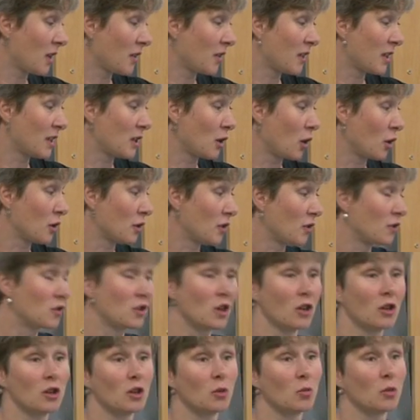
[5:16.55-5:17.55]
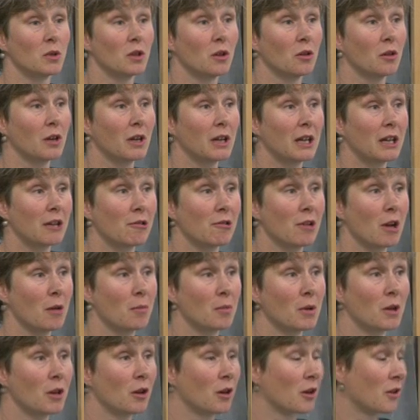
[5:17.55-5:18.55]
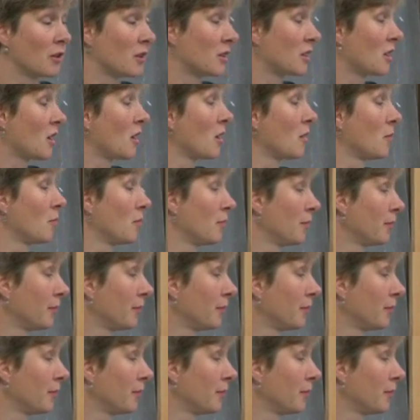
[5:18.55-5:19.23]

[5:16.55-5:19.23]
there's lots of junk and we don't clear it up a lot of the time.